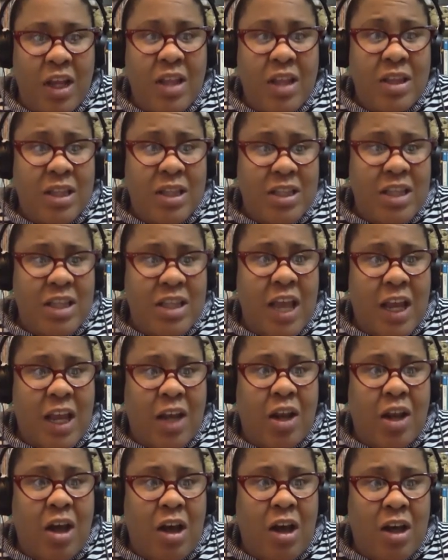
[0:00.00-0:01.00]
that's had a
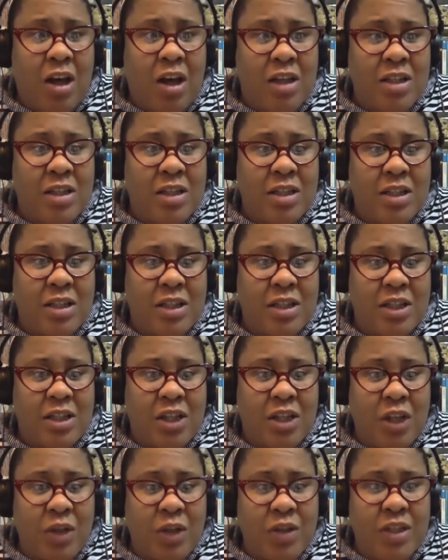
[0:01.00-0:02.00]
loss
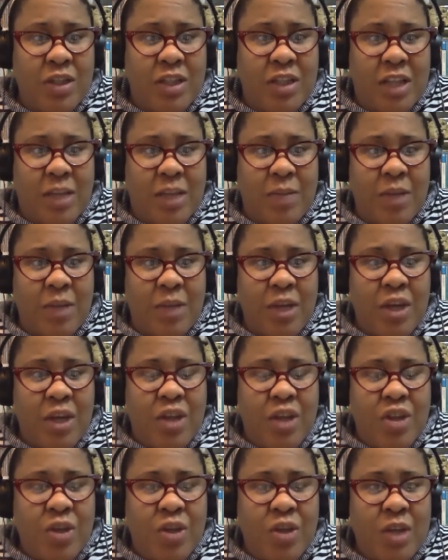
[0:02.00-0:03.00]
close to them.
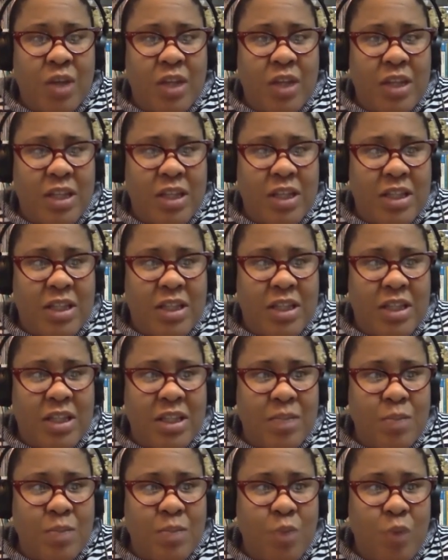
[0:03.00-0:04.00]
So
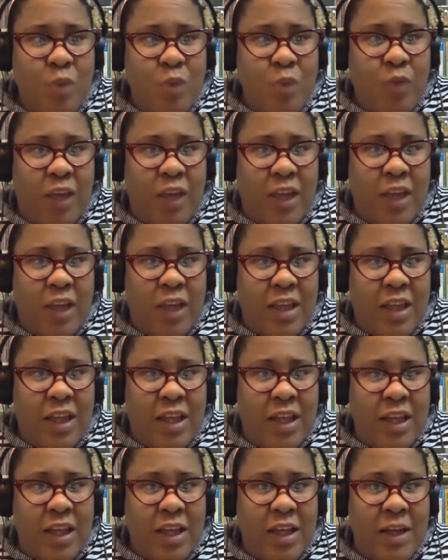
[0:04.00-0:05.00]
this movie, I
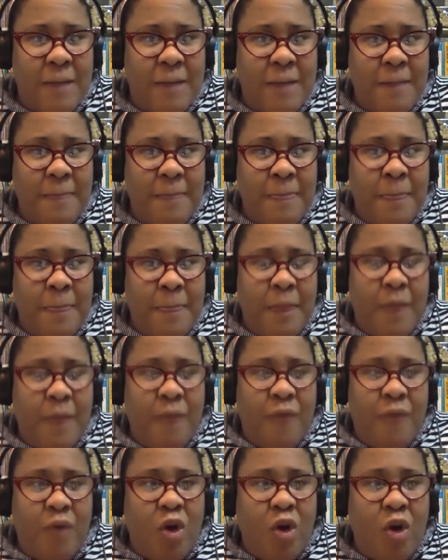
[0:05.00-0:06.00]
think,
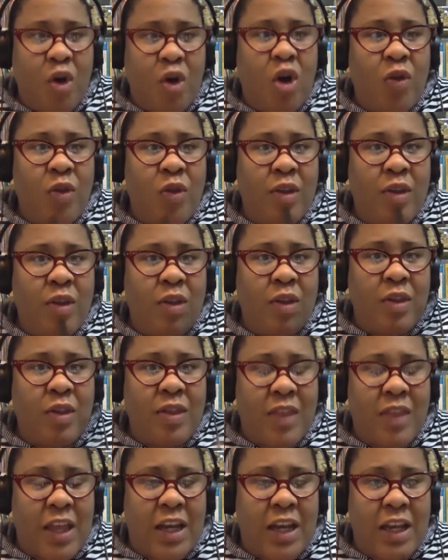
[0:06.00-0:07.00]
for all
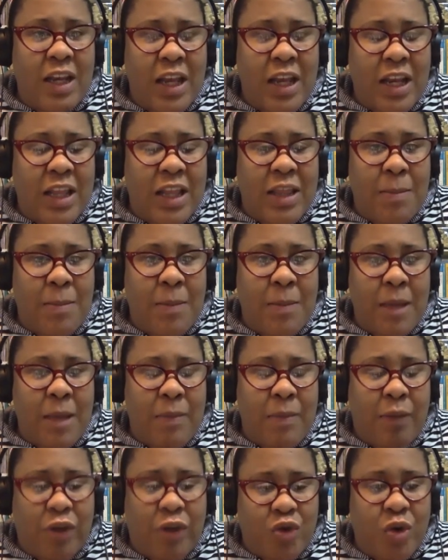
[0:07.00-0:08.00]
that in it that
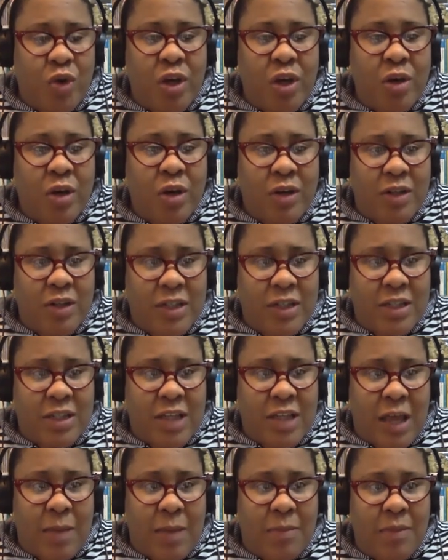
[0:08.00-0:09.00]
might be triggering to
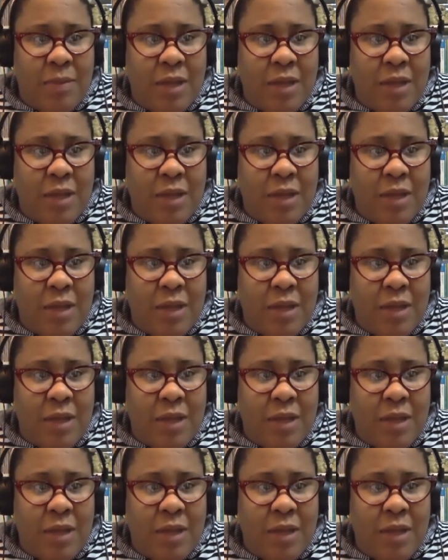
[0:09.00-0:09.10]
some,